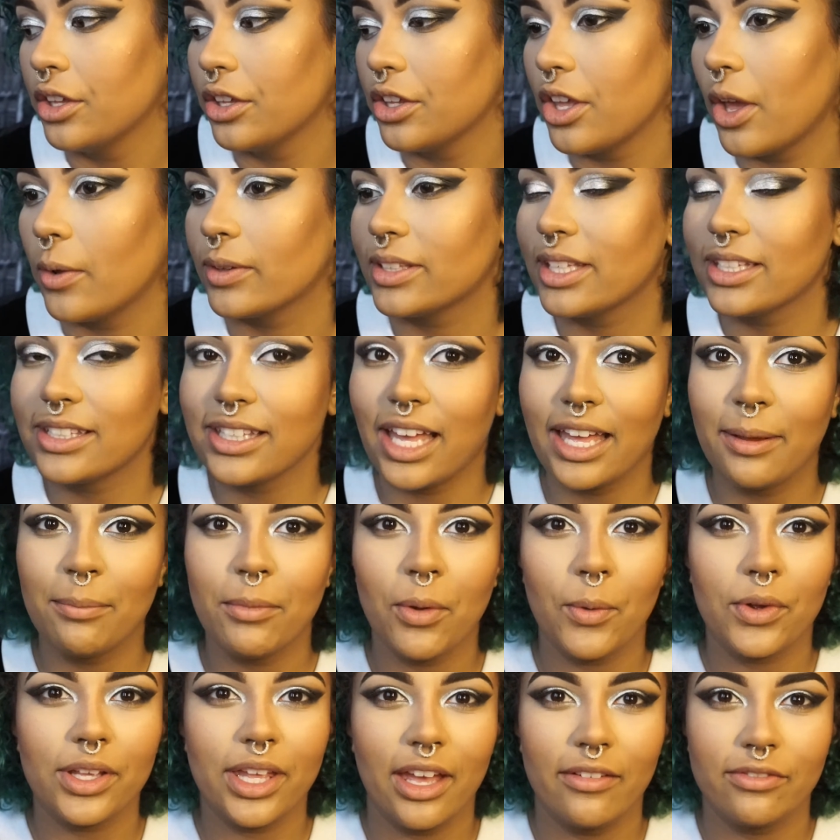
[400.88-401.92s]
Now since I'm
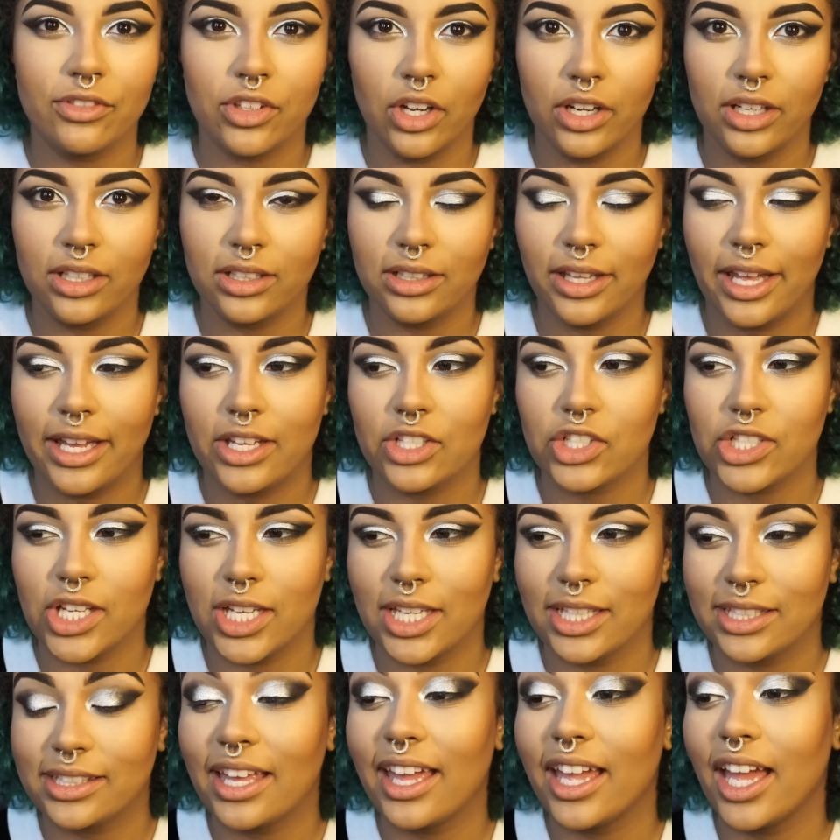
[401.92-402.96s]
going to have dark
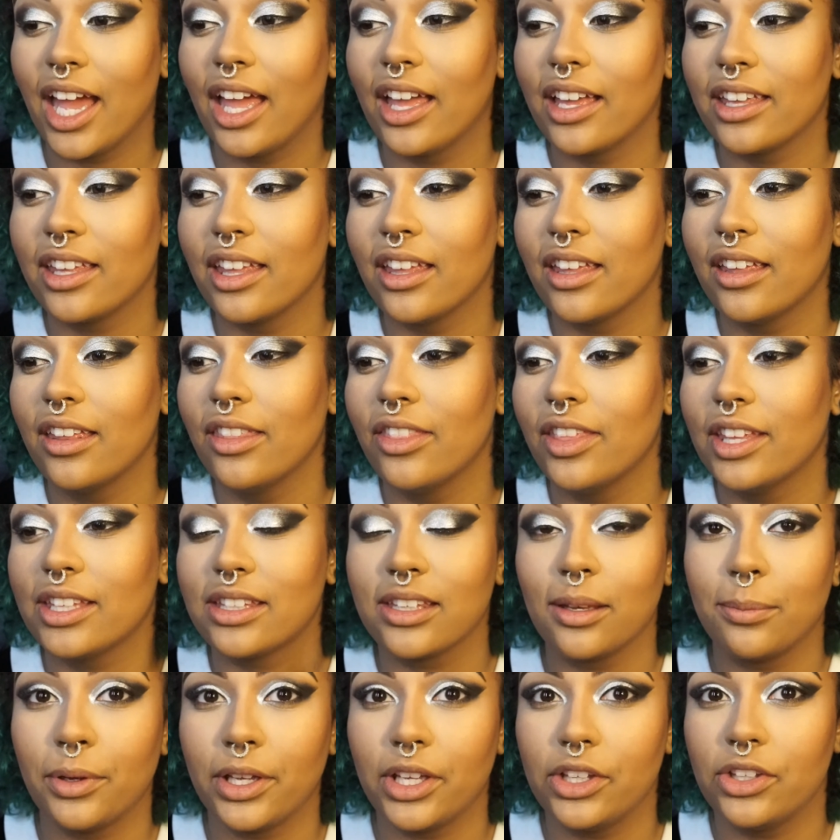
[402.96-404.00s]
lashes and this
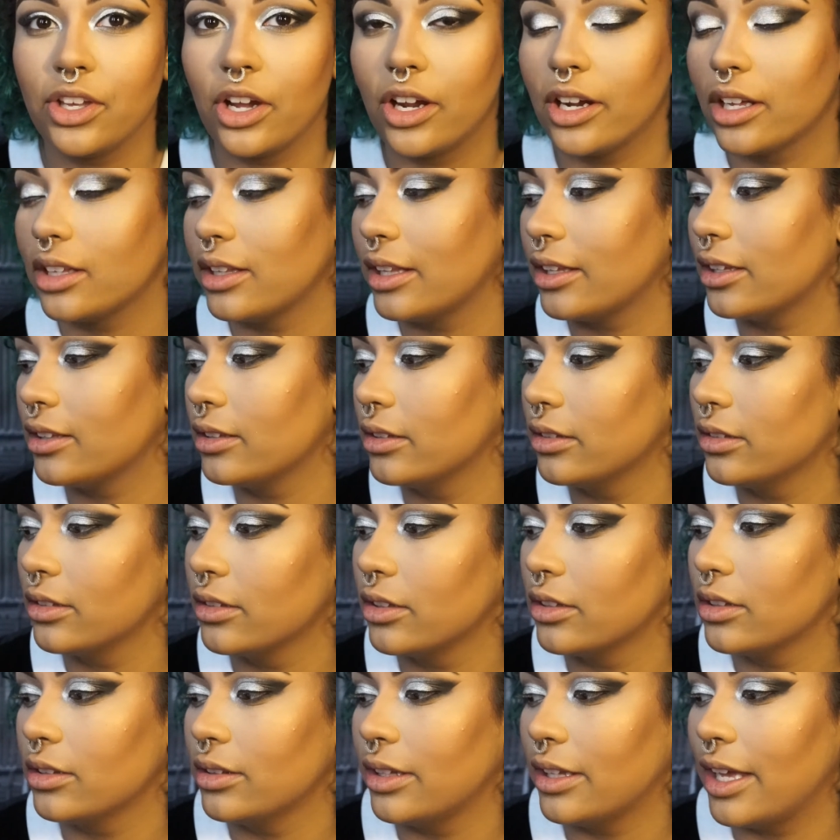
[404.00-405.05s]
is a pretty dark
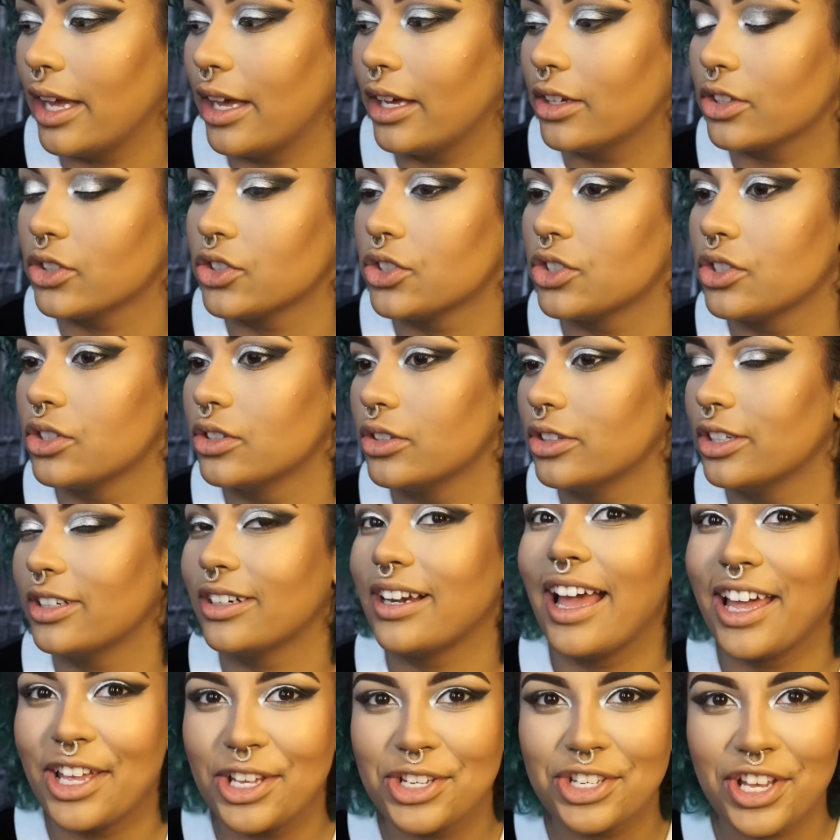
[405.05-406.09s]
lash or
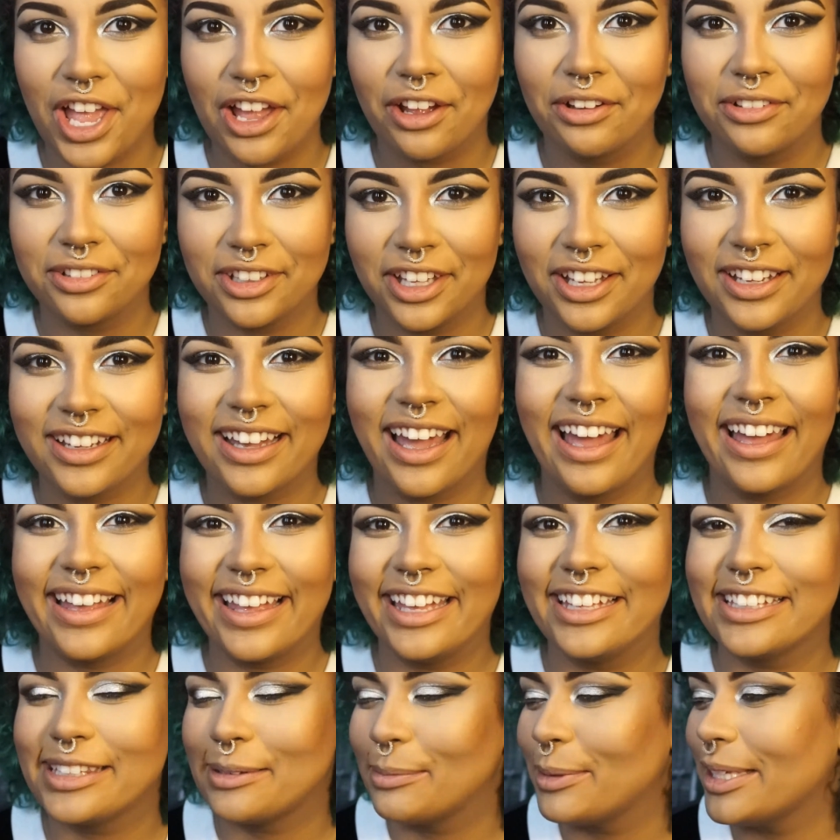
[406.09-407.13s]
eyeshadow look, I
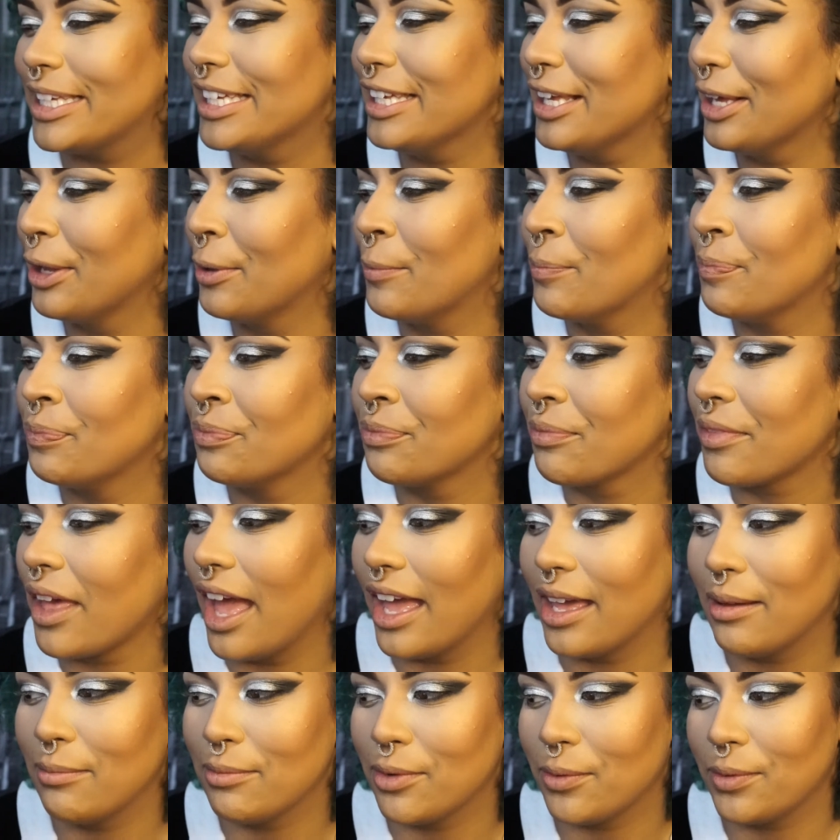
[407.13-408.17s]
can't speak.
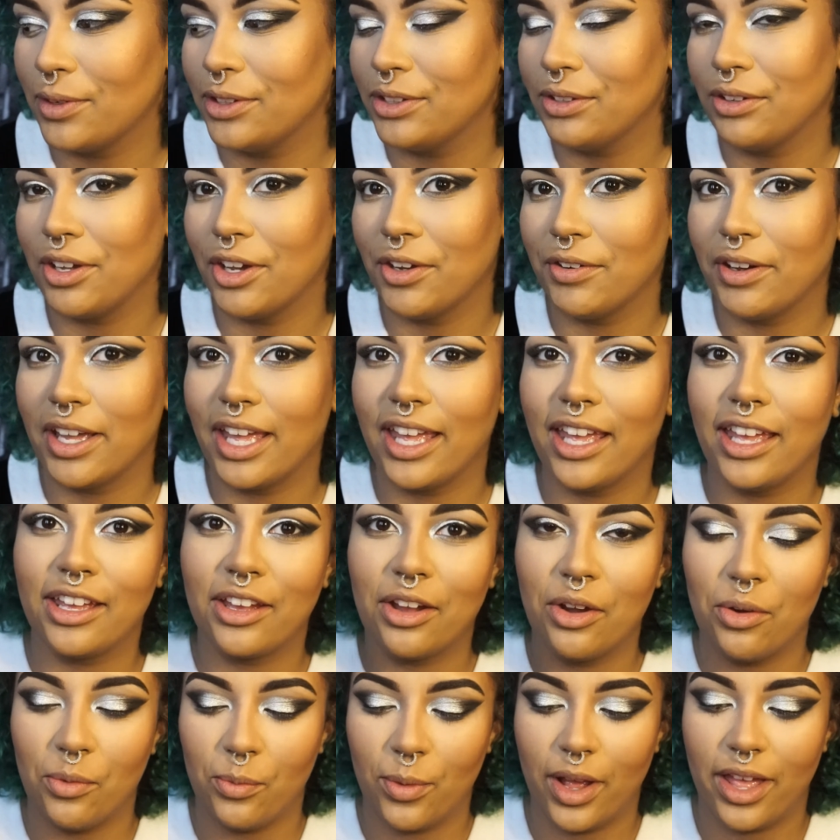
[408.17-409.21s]
I am going to go
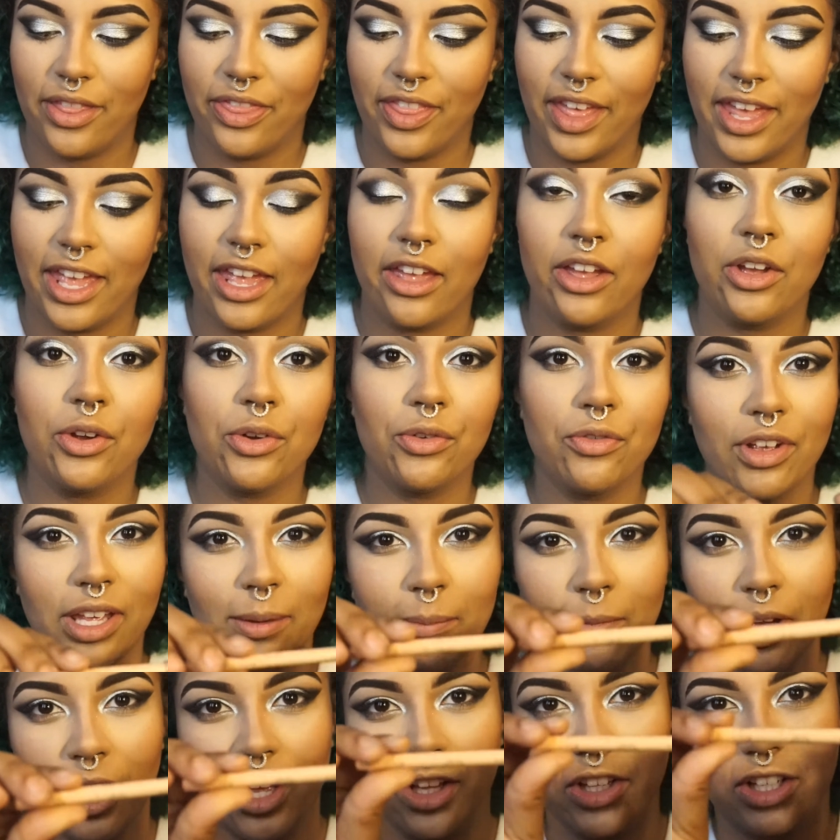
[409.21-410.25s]
in with a
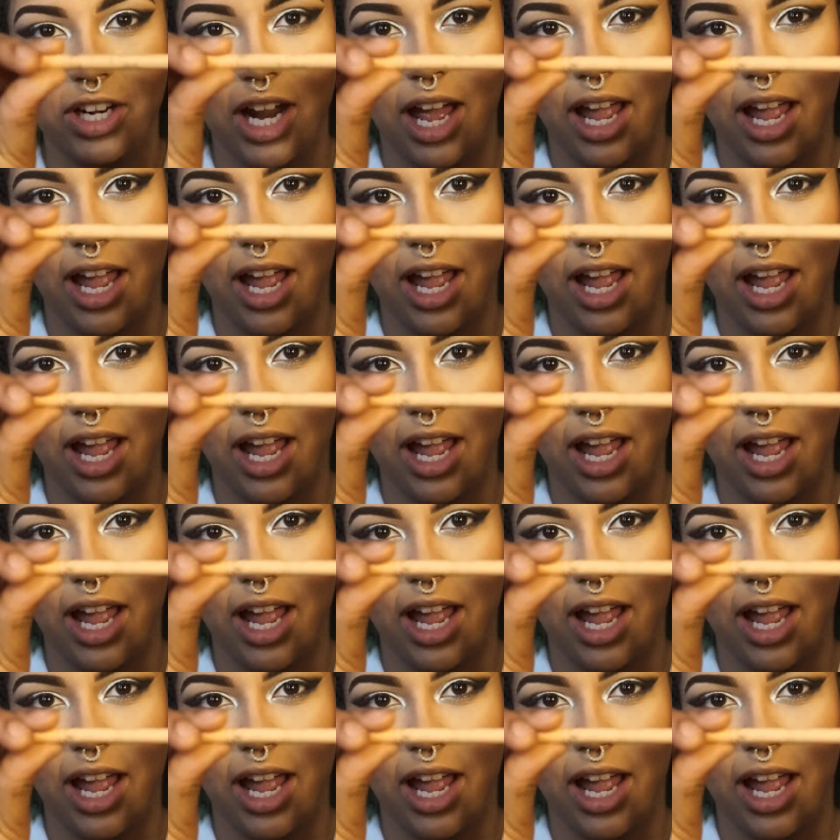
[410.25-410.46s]
cream color